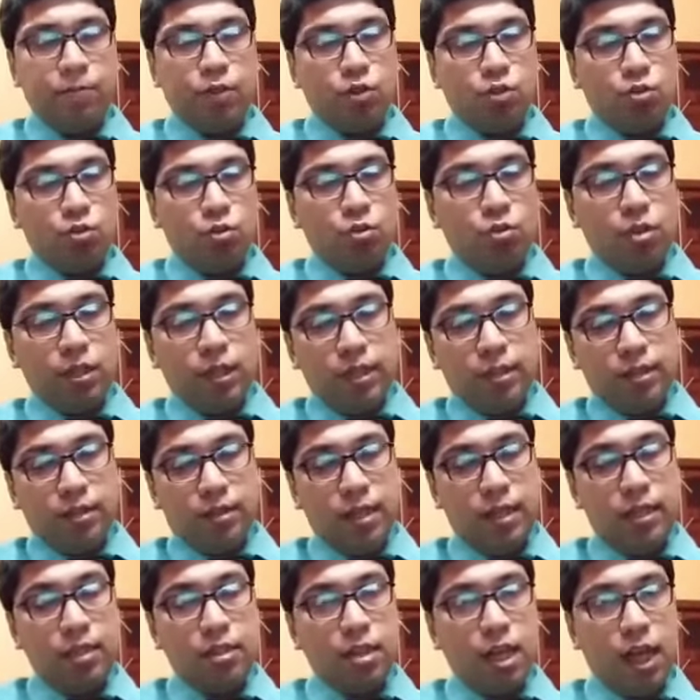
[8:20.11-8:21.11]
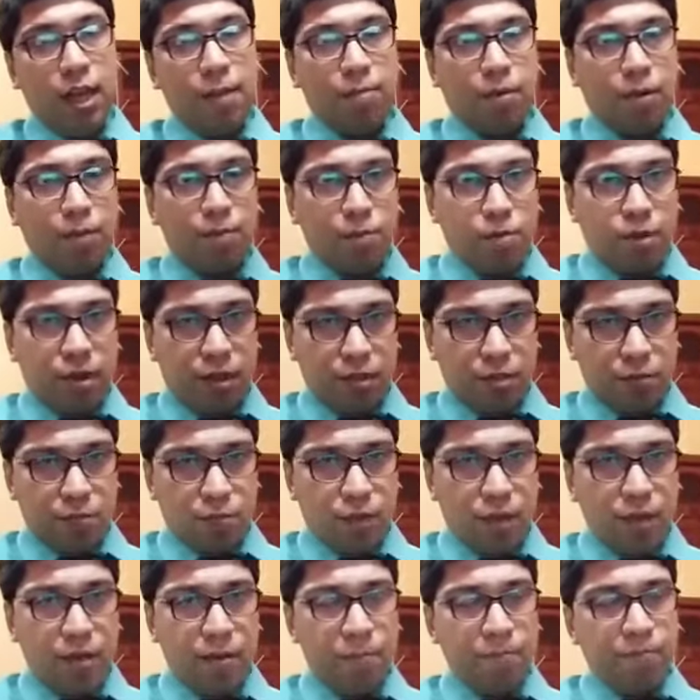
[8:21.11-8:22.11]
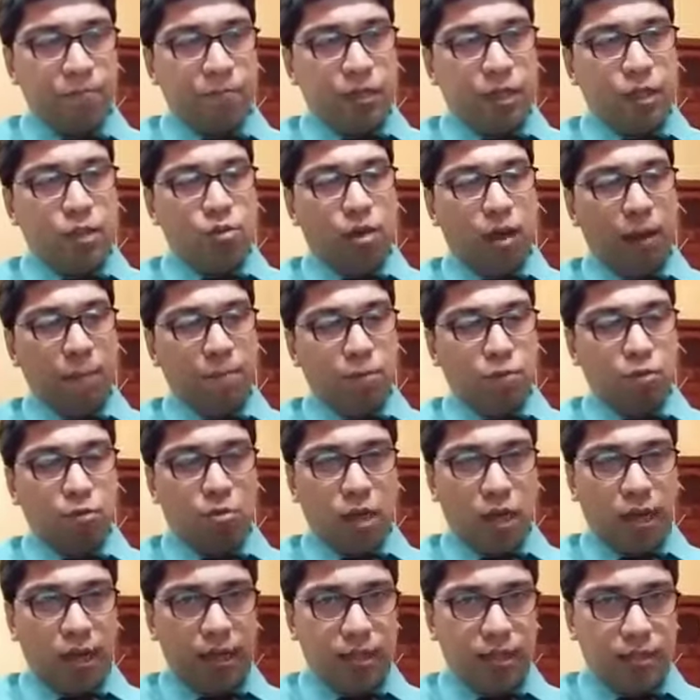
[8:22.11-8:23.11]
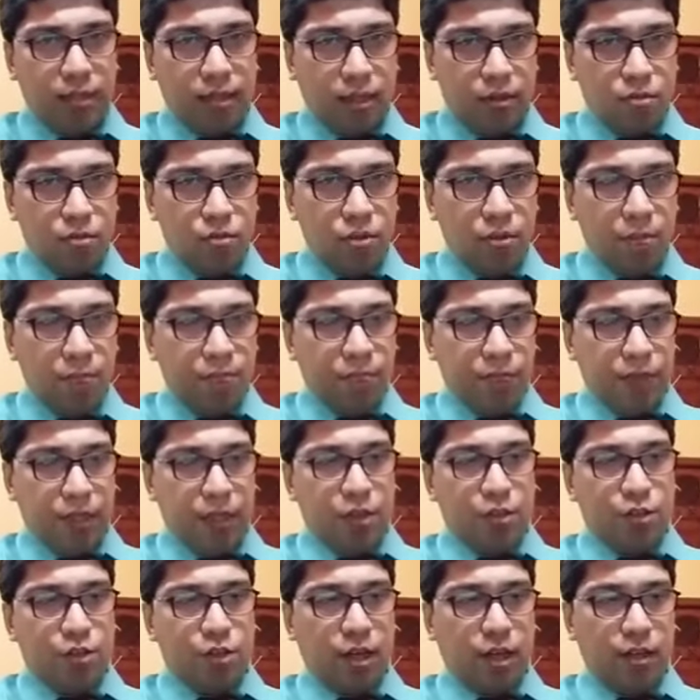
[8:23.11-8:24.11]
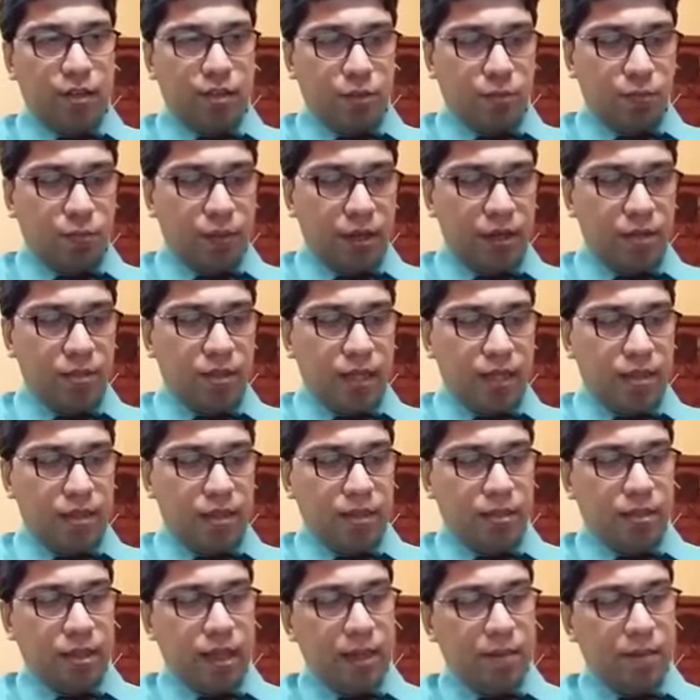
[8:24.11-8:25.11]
So in this type of transfer, you have to write down a transfer, that is